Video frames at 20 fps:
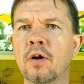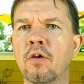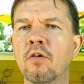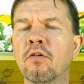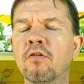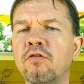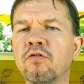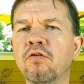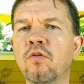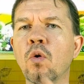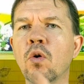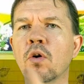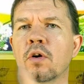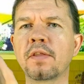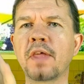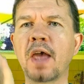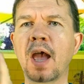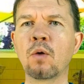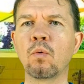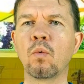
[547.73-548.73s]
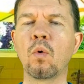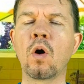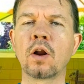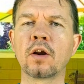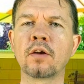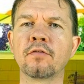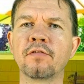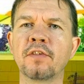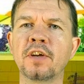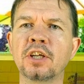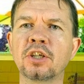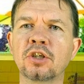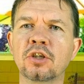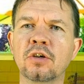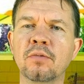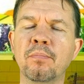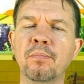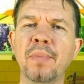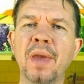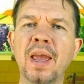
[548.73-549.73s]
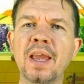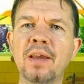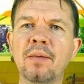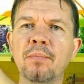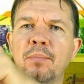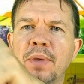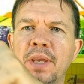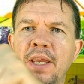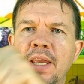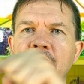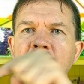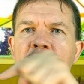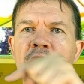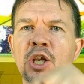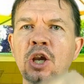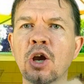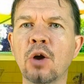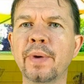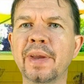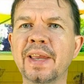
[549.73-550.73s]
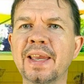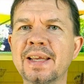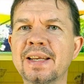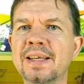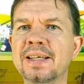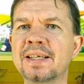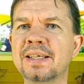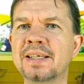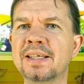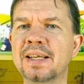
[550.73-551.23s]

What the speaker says: for that water feature may be going in